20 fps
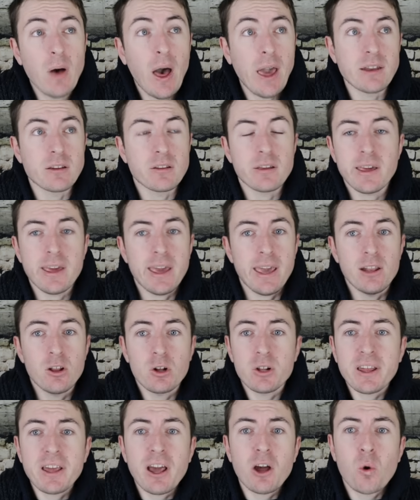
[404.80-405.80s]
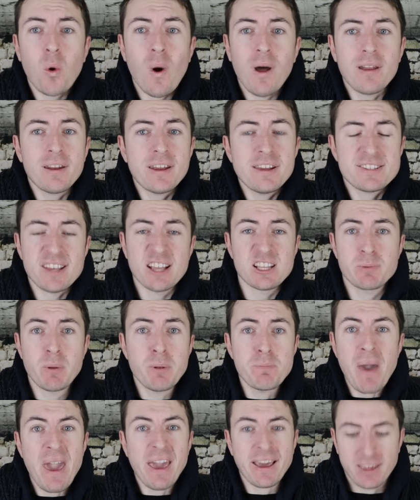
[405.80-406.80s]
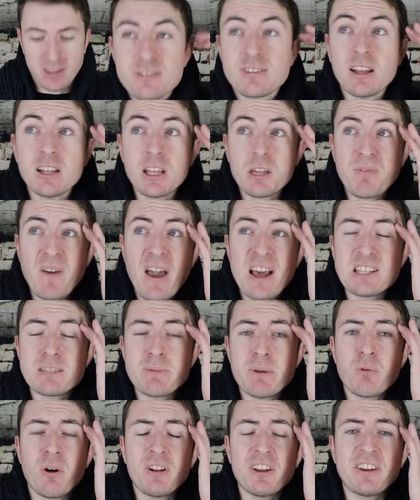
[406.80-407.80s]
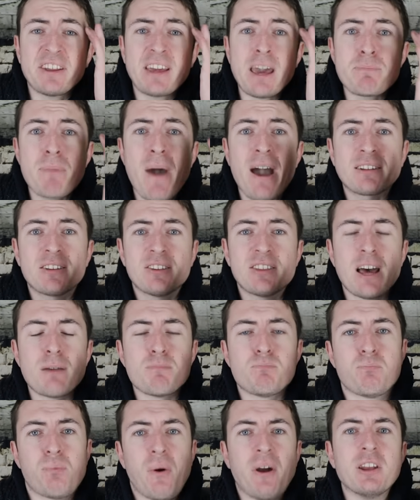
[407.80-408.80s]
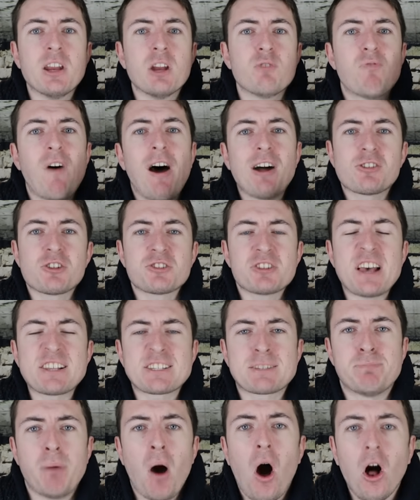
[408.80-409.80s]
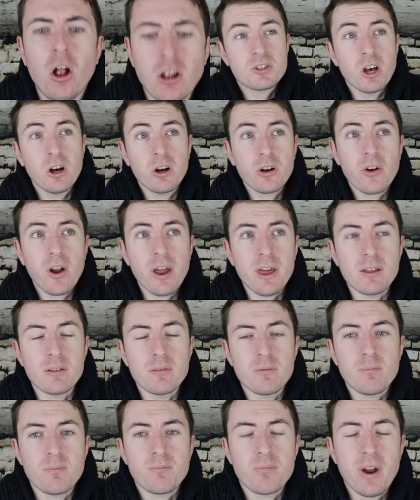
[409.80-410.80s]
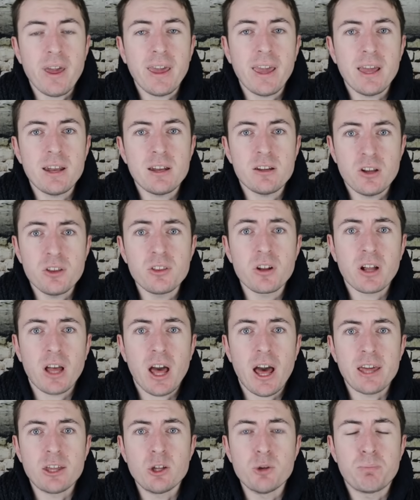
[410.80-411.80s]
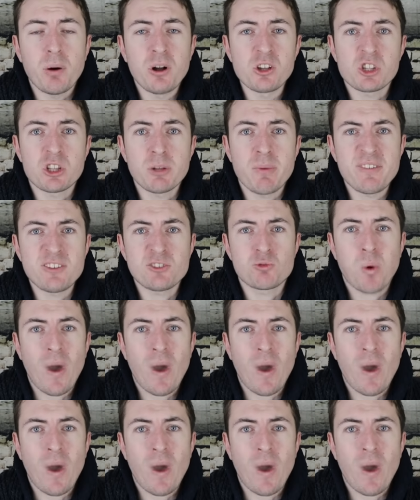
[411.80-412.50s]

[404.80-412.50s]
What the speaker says: Fine, it looked like a quality, sensible pick. Celtic fans have been wanting to get back to that Brendan Rodgers-esque ball. So great, bring in another guy who punched above his